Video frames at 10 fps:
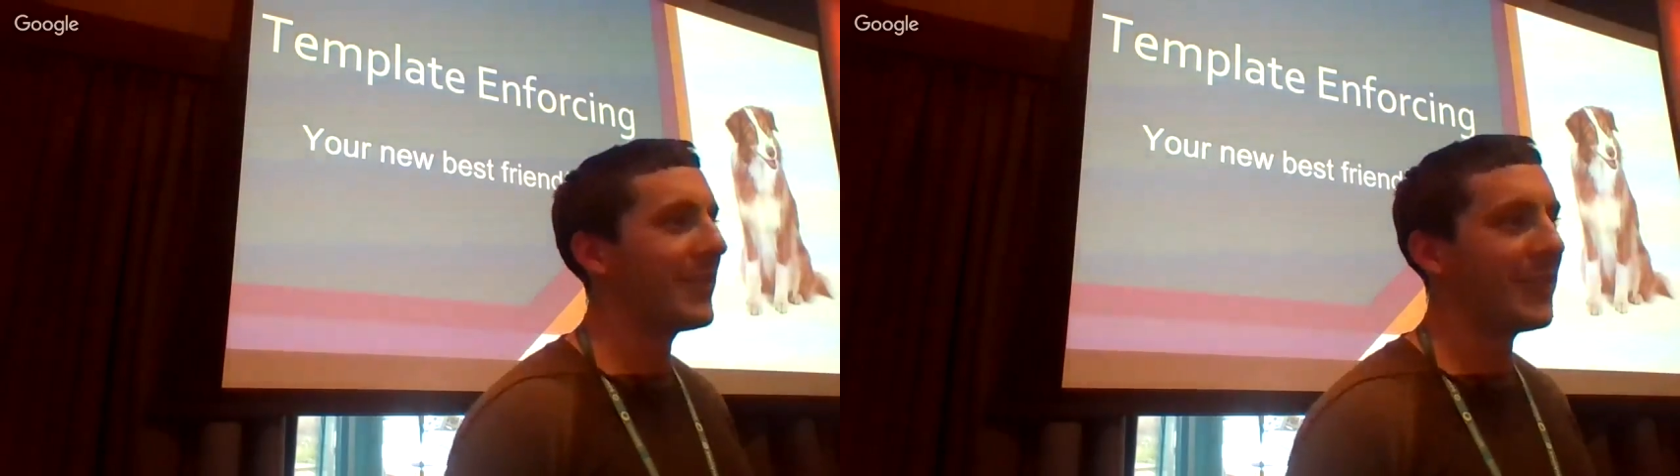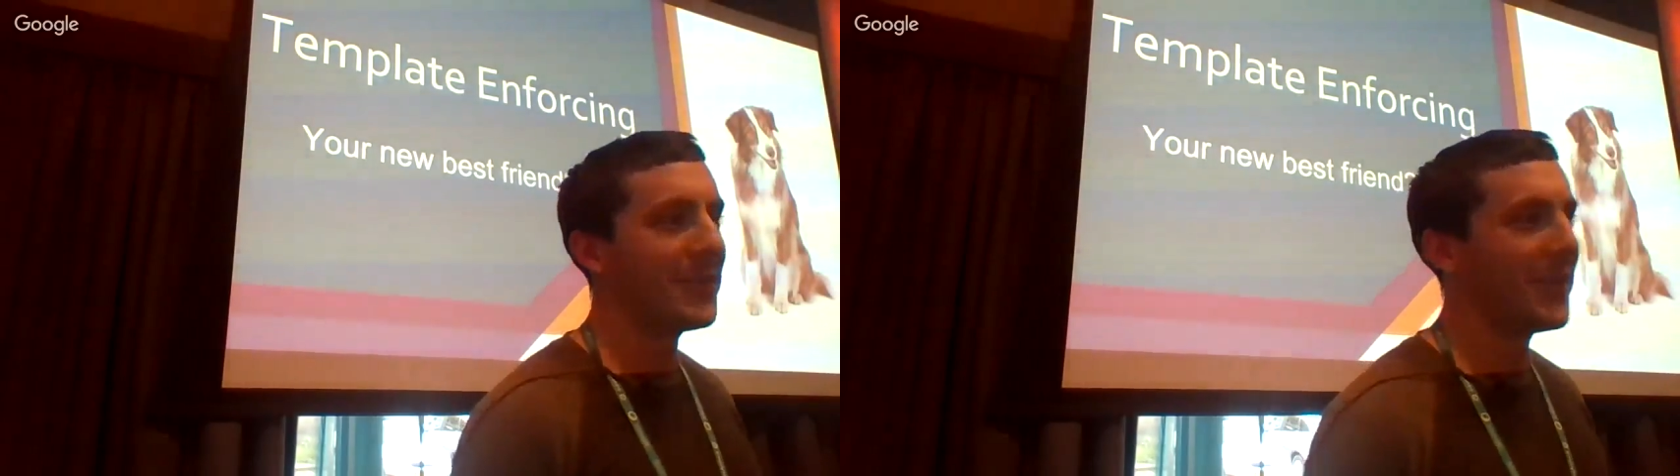
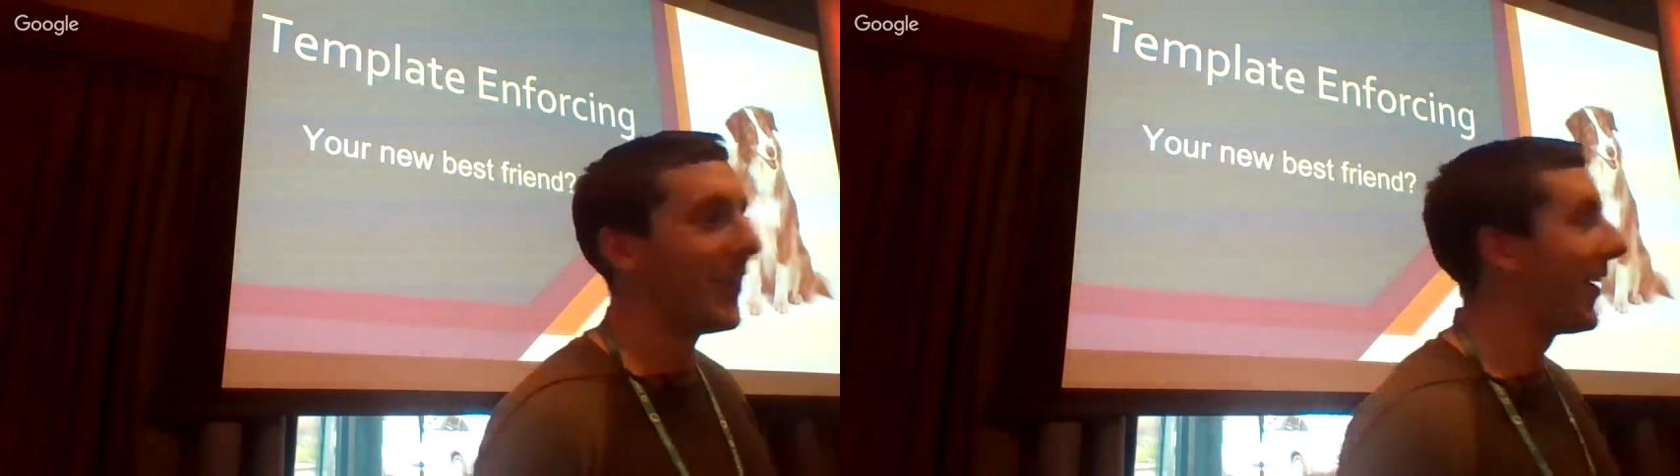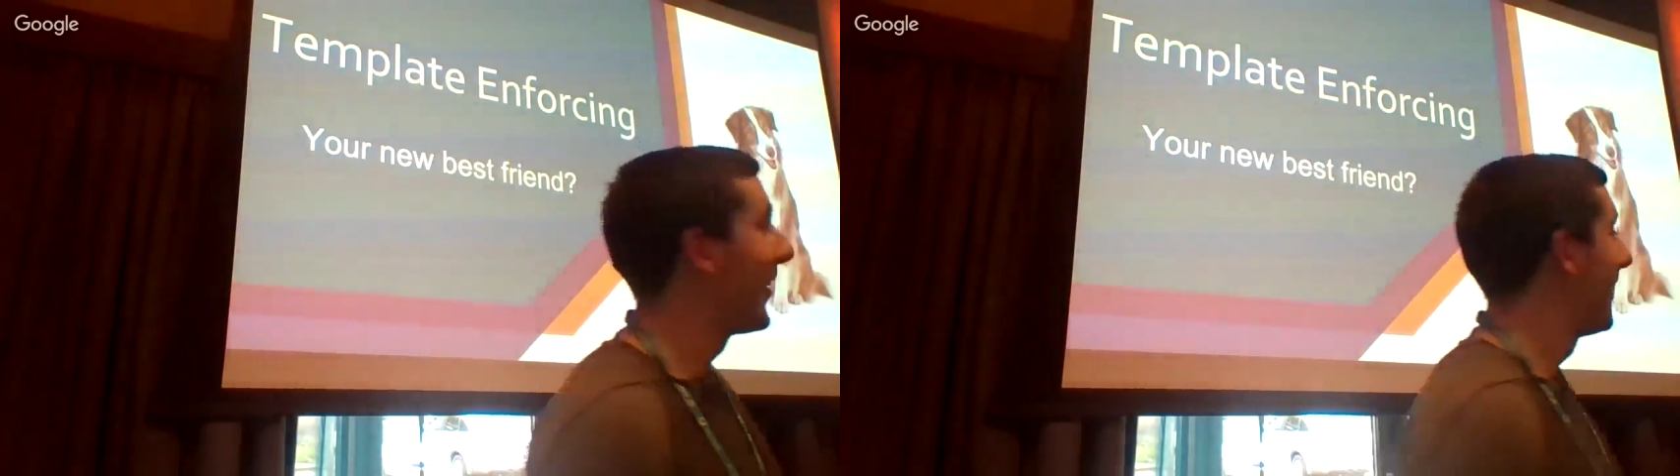So
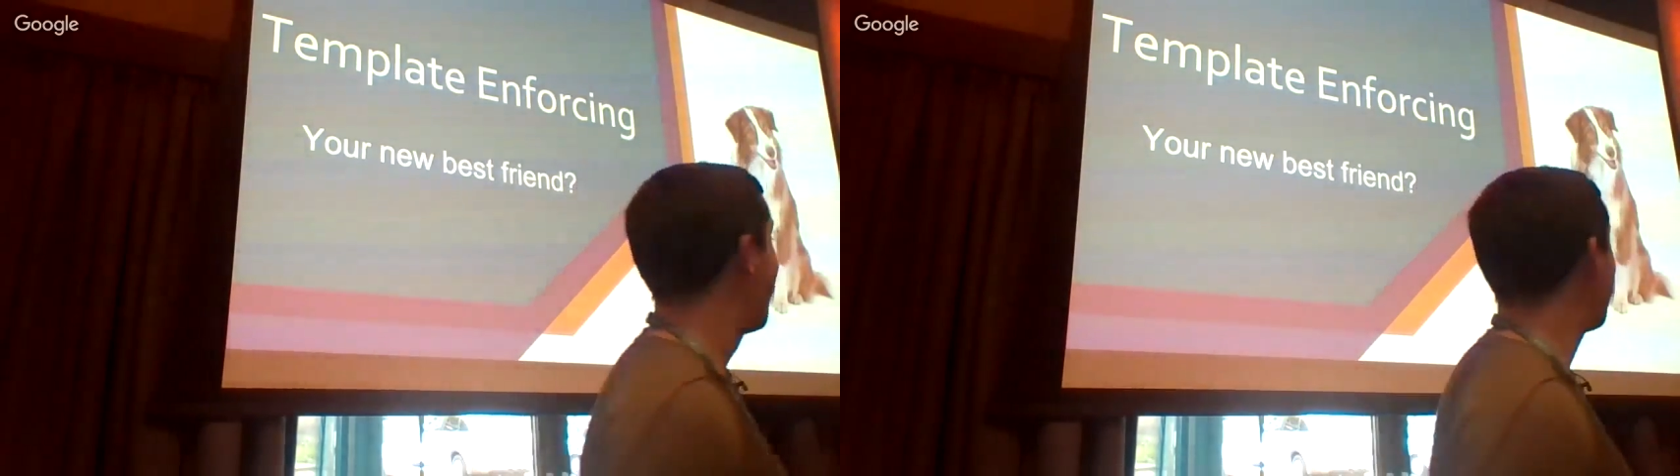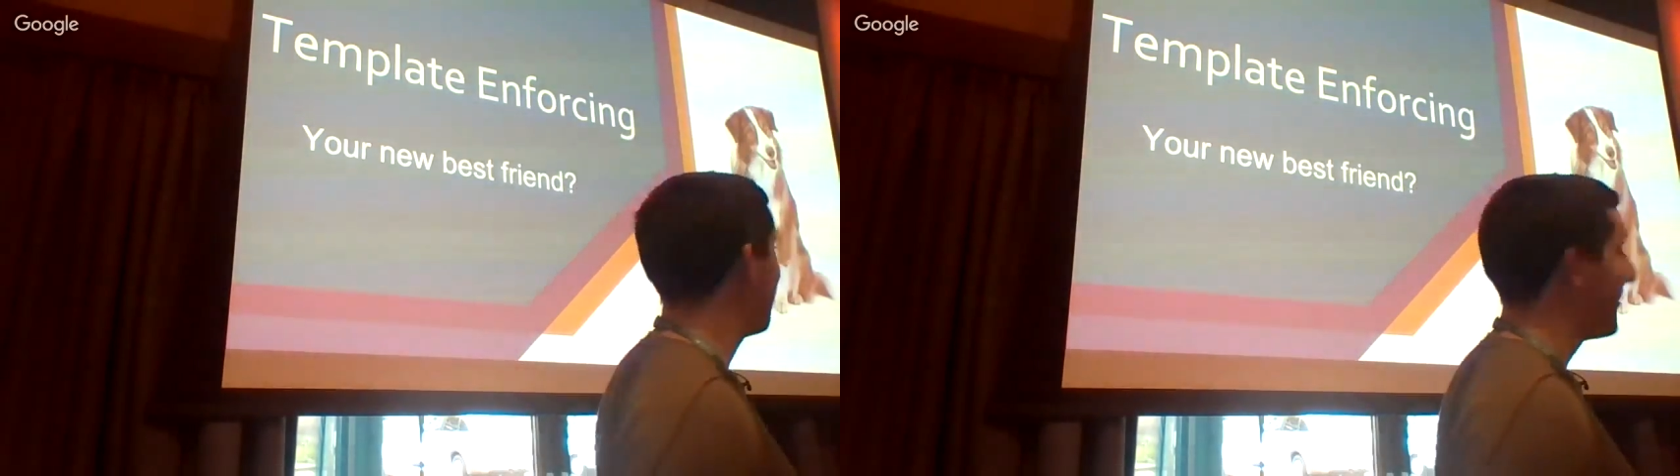
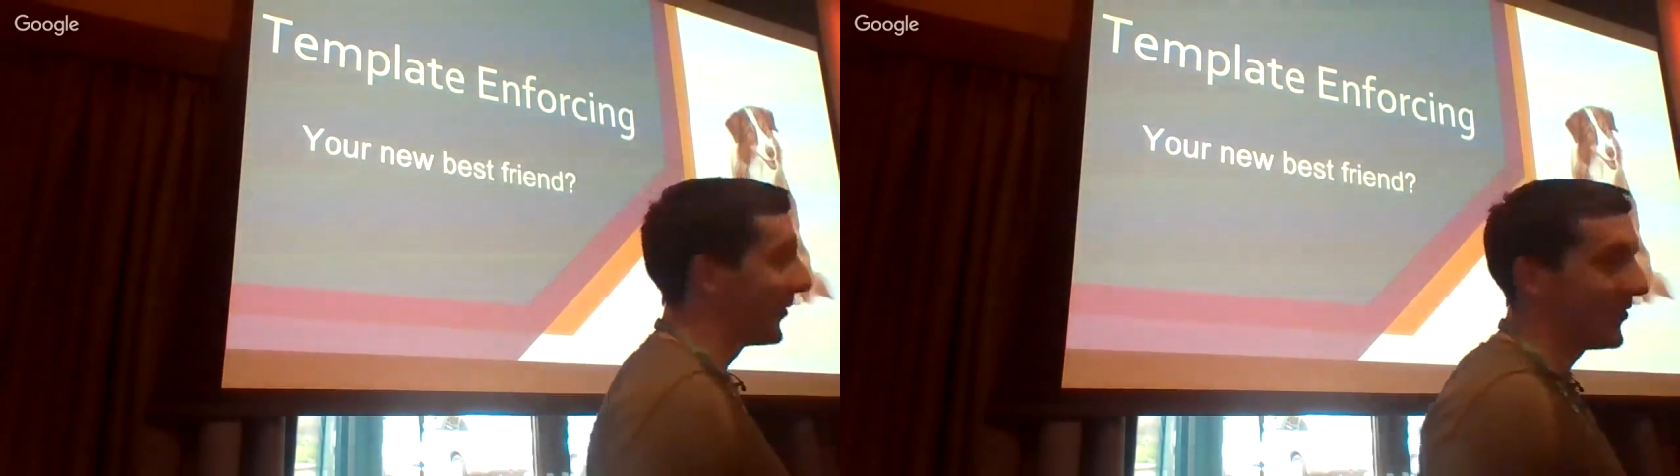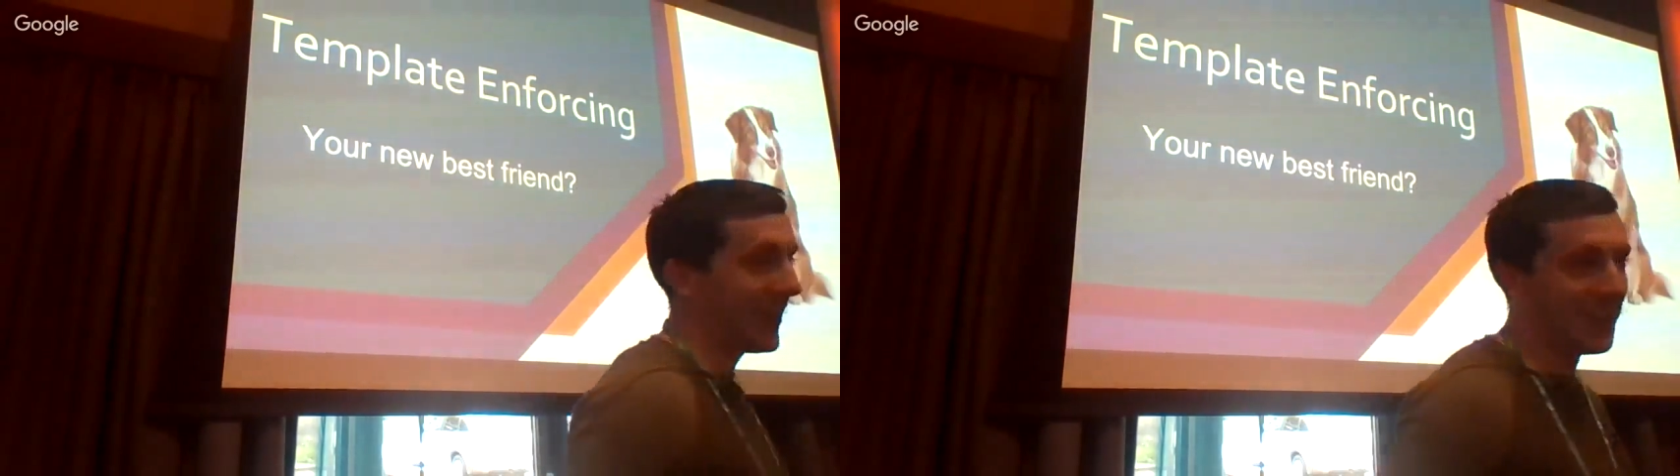hopefully
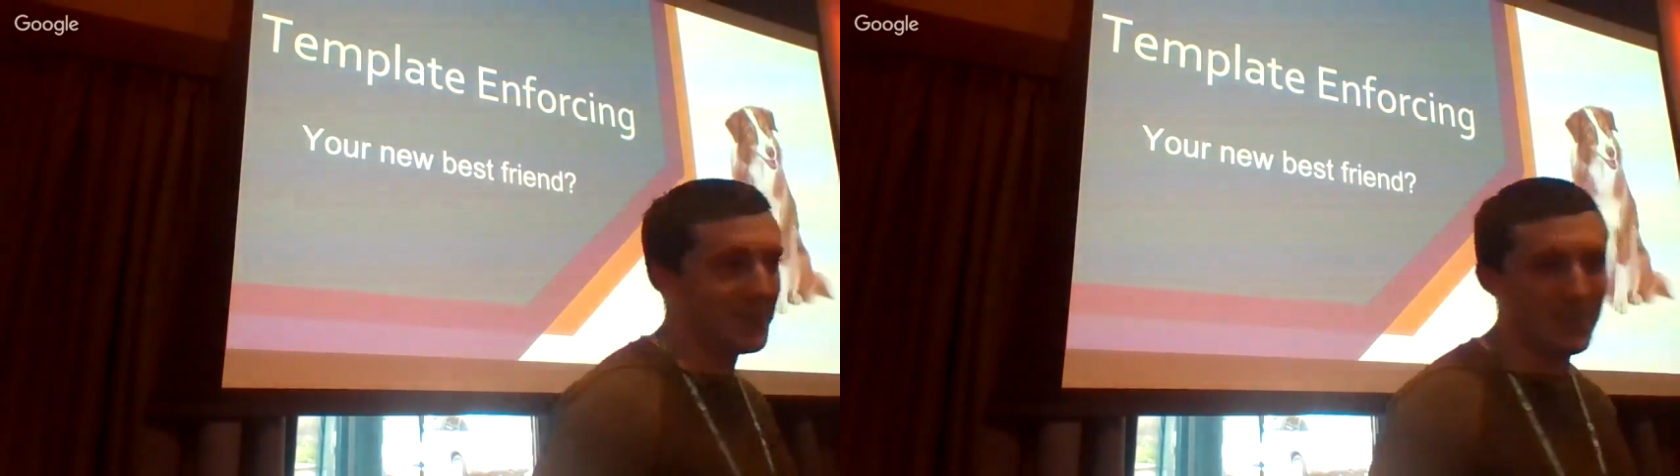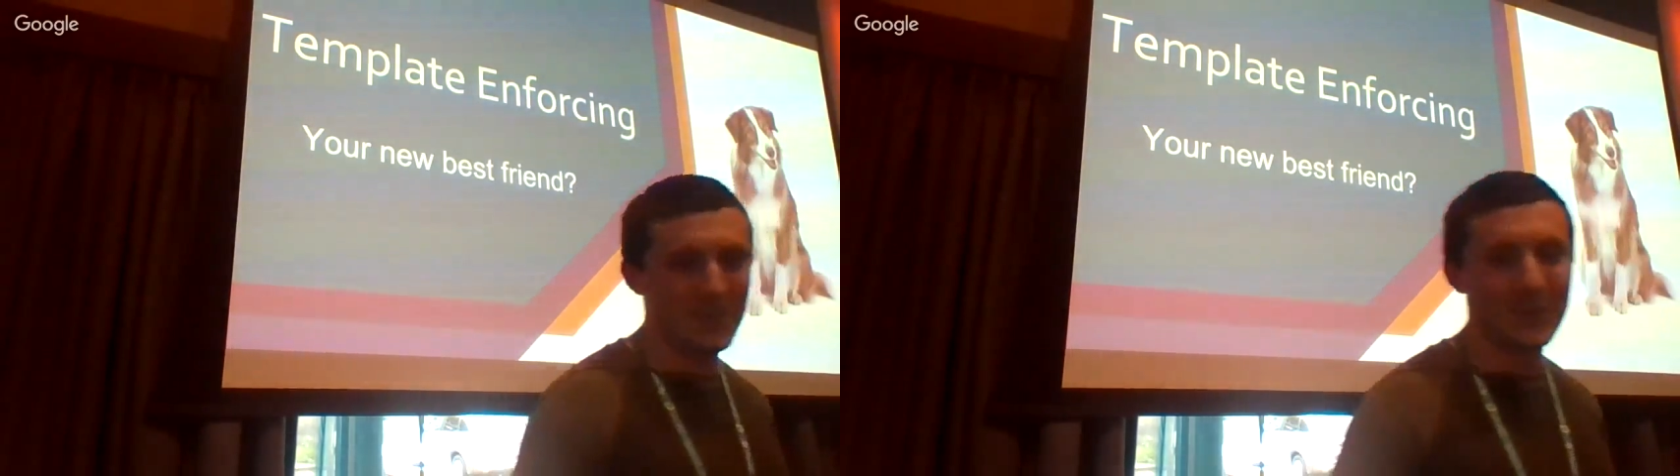we'll
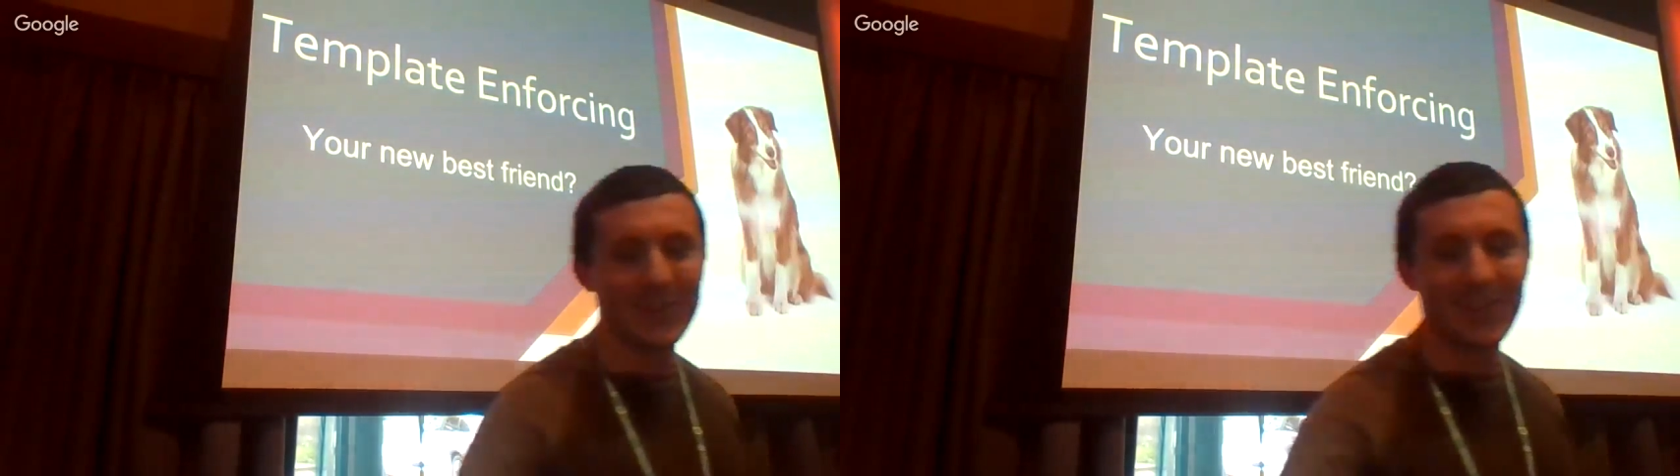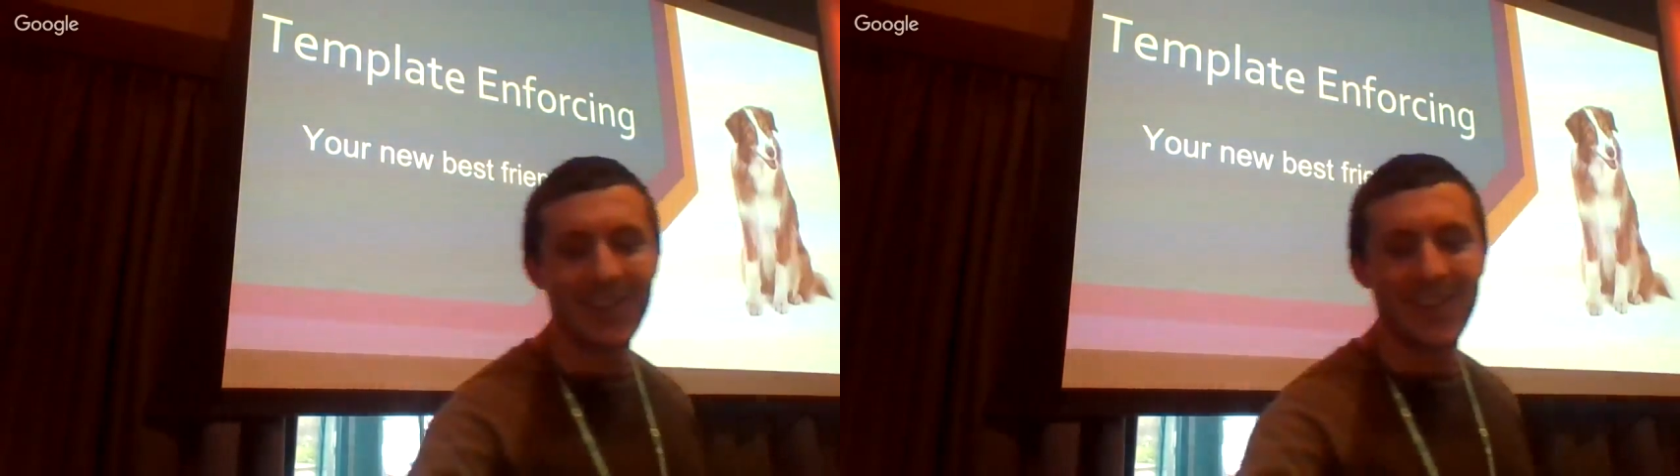change people
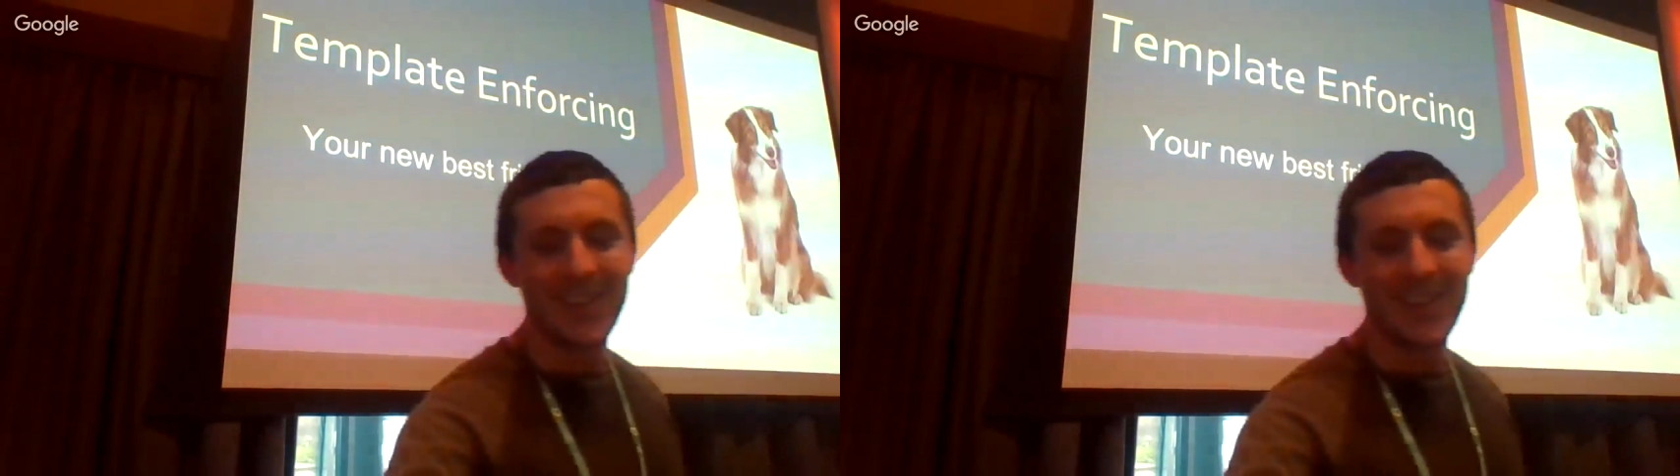to